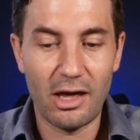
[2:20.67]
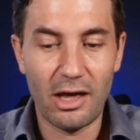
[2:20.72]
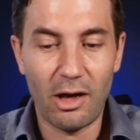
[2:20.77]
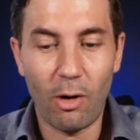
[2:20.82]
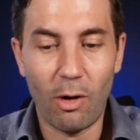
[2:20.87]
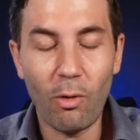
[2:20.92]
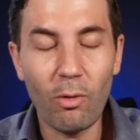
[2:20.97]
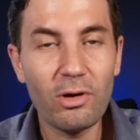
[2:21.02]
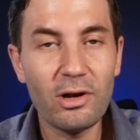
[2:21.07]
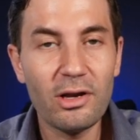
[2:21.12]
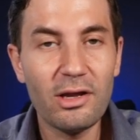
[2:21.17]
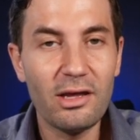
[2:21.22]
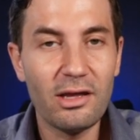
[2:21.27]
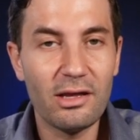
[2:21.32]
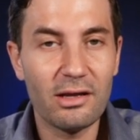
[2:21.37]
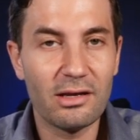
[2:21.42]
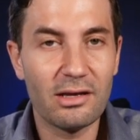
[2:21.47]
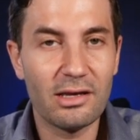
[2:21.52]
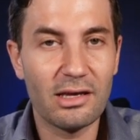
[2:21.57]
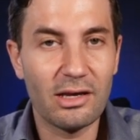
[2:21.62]

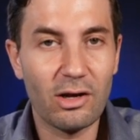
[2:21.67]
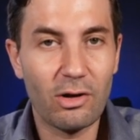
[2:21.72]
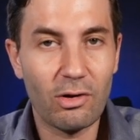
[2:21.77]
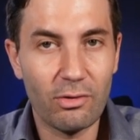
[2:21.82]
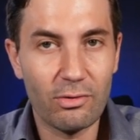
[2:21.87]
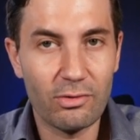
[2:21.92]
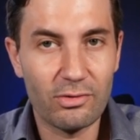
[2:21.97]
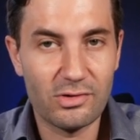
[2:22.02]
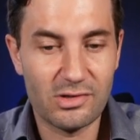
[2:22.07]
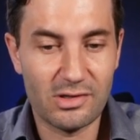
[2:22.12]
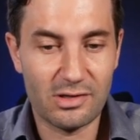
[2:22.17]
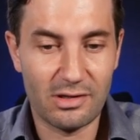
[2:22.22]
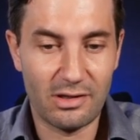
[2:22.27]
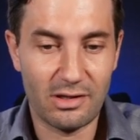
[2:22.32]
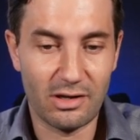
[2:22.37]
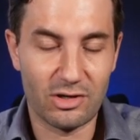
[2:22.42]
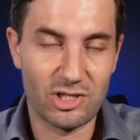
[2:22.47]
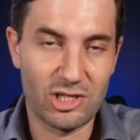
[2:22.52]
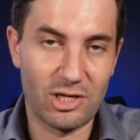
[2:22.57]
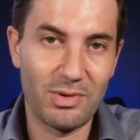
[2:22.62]
only includes
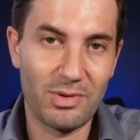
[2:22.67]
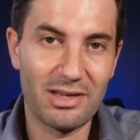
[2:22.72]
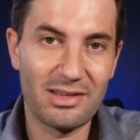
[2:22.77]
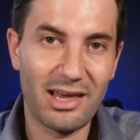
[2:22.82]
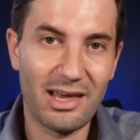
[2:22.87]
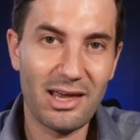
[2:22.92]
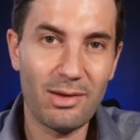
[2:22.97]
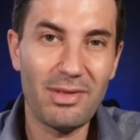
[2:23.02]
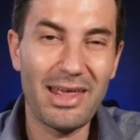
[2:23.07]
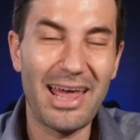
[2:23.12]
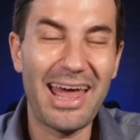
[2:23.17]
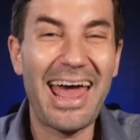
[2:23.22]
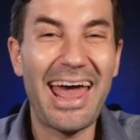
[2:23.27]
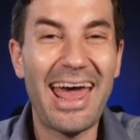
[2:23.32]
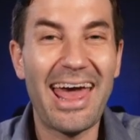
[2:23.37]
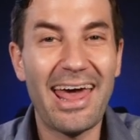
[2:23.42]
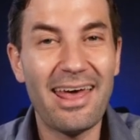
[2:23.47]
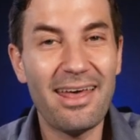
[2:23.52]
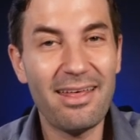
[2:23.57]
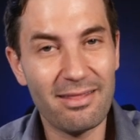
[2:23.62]
the shipping time
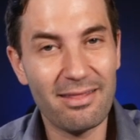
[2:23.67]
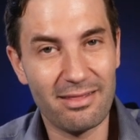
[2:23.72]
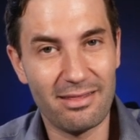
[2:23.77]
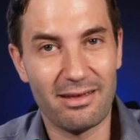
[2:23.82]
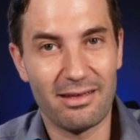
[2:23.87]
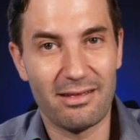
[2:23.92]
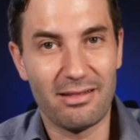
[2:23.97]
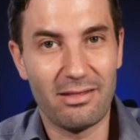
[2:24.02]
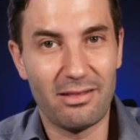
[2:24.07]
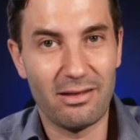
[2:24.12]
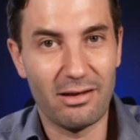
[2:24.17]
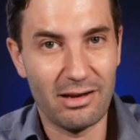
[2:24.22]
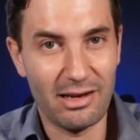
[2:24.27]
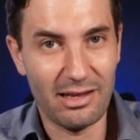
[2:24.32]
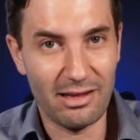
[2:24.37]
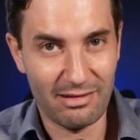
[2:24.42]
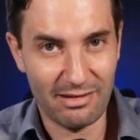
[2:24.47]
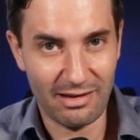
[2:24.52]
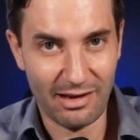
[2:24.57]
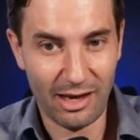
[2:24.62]
and the
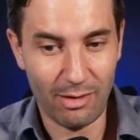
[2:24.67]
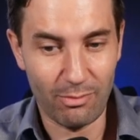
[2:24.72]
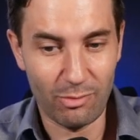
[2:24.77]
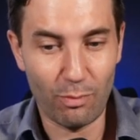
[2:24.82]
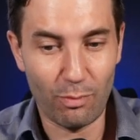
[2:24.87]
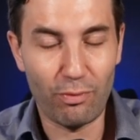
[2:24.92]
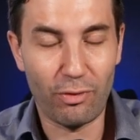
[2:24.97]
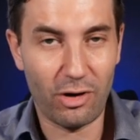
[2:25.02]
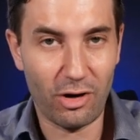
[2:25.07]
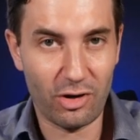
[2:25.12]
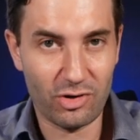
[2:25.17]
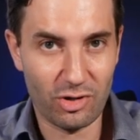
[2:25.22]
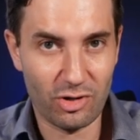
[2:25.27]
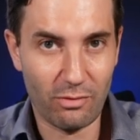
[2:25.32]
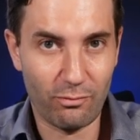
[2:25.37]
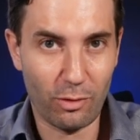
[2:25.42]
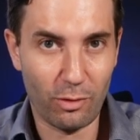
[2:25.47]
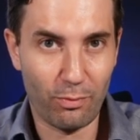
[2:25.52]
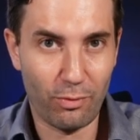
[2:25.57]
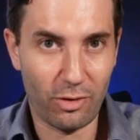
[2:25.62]
lead time, the production
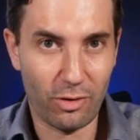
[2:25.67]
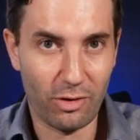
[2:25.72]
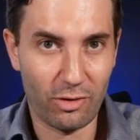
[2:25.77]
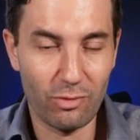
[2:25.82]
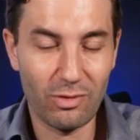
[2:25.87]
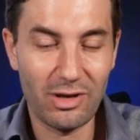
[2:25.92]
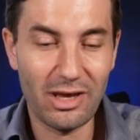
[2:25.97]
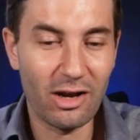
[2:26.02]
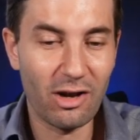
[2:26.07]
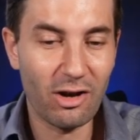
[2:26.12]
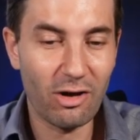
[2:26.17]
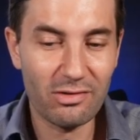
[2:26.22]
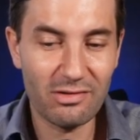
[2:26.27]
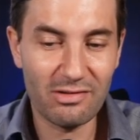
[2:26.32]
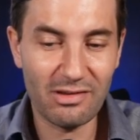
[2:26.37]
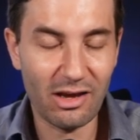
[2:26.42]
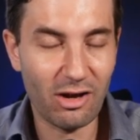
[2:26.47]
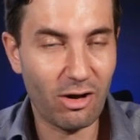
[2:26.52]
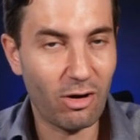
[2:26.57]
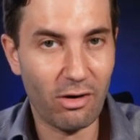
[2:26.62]
of your product. You cannot
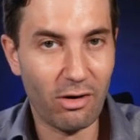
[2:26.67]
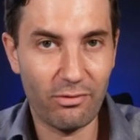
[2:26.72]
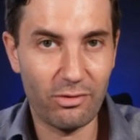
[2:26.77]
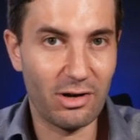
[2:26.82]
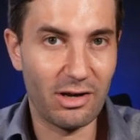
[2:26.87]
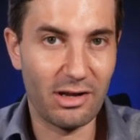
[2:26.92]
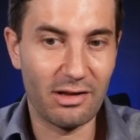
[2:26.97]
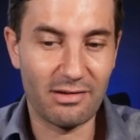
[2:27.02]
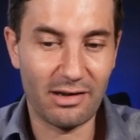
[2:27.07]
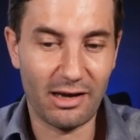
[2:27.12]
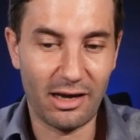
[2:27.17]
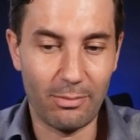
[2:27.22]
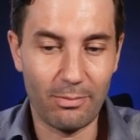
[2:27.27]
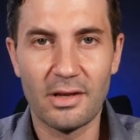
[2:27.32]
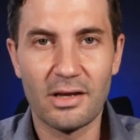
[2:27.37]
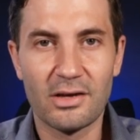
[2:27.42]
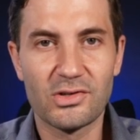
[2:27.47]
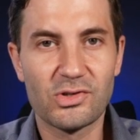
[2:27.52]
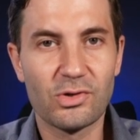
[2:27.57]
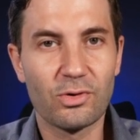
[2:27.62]
take off the lead time.
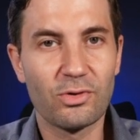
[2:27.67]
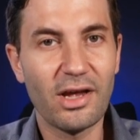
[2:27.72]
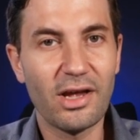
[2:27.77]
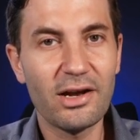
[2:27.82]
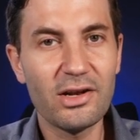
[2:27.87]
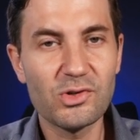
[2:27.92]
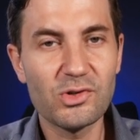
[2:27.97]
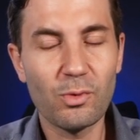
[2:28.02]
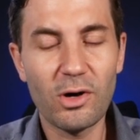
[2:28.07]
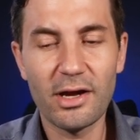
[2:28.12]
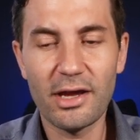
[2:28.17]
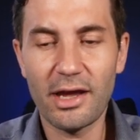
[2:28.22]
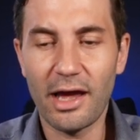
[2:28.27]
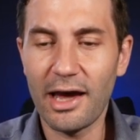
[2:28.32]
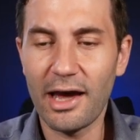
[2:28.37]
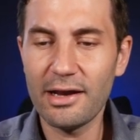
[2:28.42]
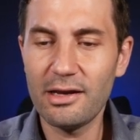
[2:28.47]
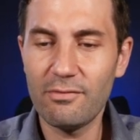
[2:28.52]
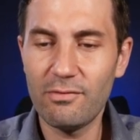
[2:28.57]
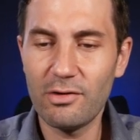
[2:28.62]
So that is why
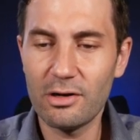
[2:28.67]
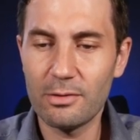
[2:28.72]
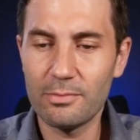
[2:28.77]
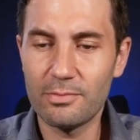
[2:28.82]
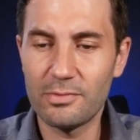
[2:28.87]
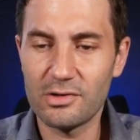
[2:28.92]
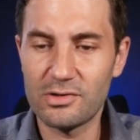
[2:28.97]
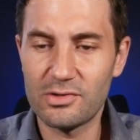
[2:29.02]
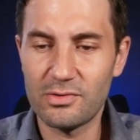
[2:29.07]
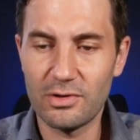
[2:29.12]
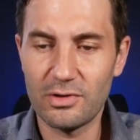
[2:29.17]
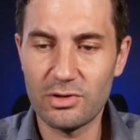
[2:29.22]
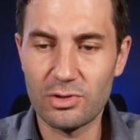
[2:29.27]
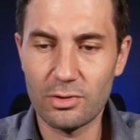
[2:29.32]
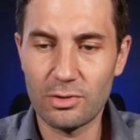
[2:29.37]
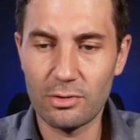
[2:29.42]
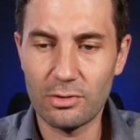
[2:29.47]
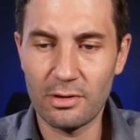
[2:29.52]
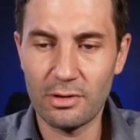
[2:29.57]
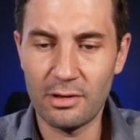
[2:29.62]
I developed this
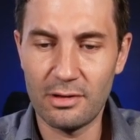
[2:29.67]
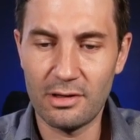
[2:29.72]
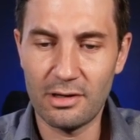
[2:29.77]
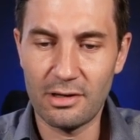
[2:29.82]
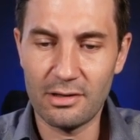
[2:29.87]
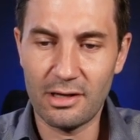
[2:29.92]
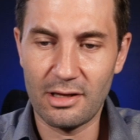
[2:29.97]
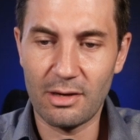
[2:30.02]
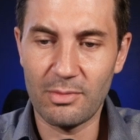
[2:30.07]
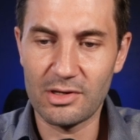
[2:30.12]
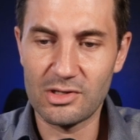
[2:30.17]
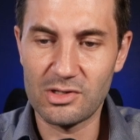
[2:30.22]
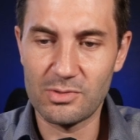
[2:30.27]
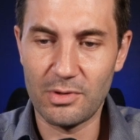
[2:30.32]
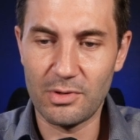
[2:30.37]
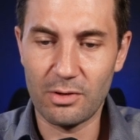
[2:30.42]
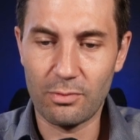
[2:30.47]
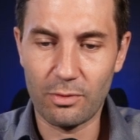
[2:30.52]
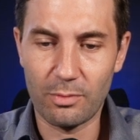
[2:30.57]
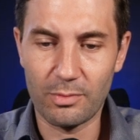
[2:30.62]
feature in the Endgame
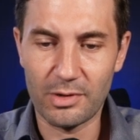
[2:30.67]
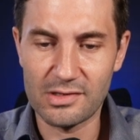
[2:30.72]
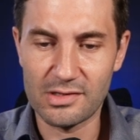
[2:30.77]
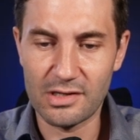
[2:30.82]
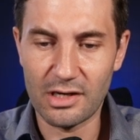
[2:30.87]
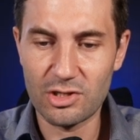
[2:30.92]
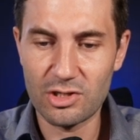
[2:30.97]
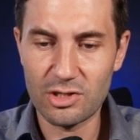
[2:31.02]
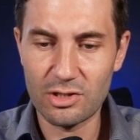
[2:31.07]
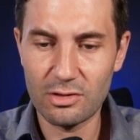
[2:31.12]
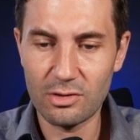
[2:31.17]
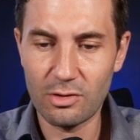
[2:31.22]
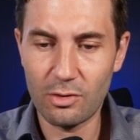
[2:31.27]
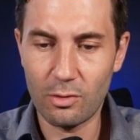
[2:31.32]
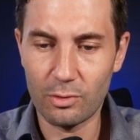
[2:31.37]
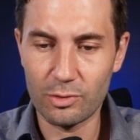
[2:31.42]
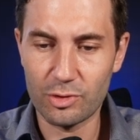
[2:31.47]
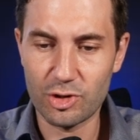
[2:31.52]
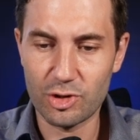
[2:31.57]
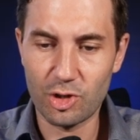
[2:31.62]
XP Chrome extension
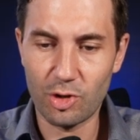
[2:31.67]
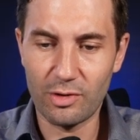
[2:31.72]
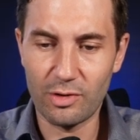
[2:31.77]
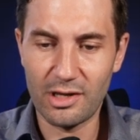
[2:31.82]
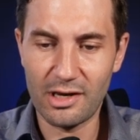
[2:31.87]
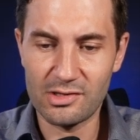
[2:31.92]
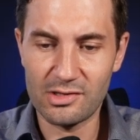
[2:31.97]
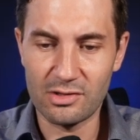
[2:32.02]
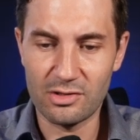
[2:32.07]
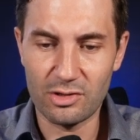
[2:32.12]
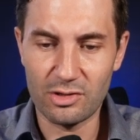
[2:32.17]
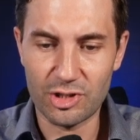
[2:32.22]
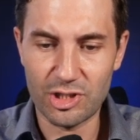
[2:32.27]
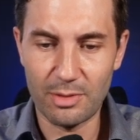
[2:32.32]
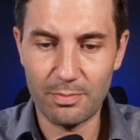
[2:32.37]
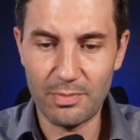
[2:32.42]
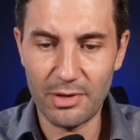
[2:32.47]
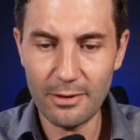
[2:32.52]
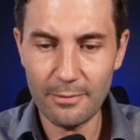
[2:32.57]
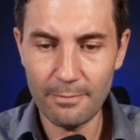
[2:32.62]
called Show Days Until
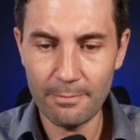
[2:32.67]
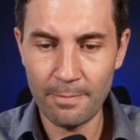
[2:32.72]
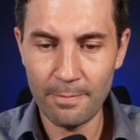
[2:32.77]
Shipping.